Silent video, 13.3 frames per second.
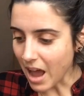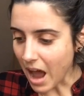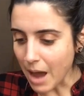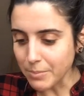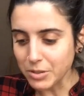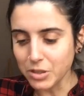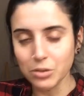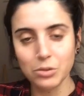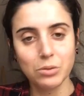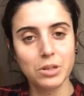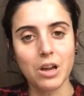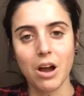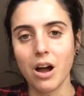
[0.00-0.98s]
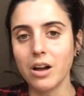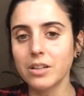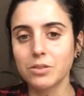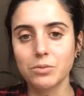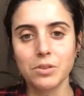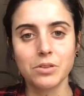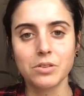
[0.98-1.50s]
absolutely
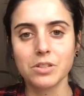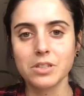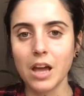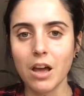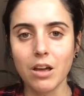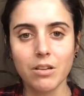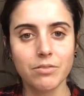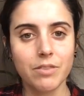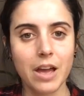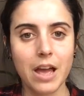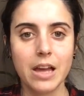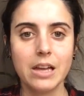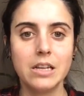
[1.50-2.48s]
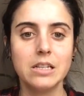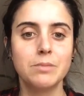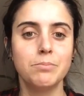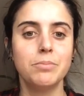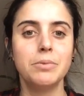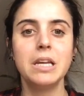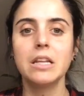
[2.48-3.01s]
honest with yourself,
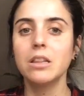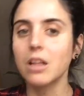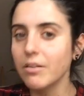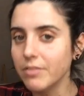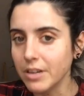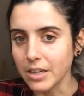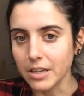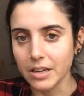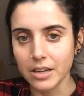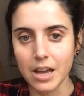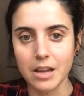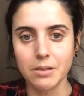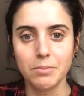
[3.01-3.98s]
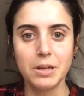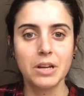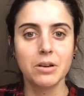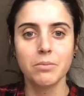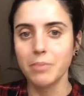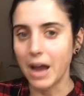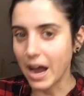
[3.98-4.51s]
and be loving and be
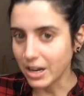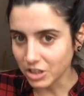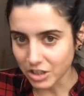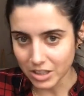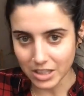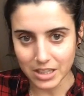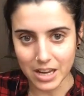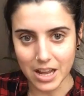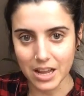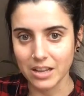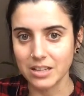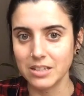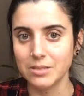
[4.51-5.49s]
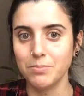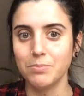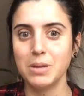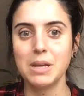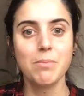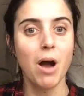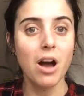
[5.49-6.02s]
compassionate and
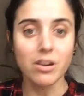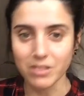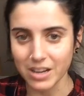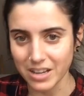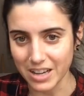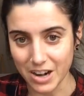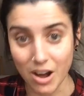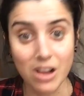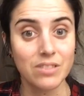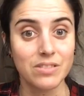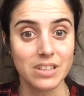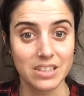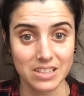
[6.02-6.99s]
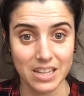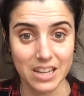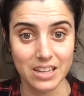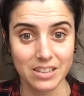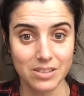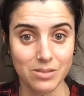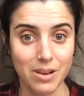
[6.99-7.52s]
be moderate in all of these
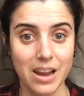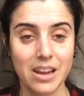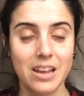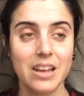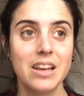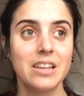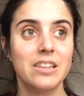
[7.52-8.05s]
things, right?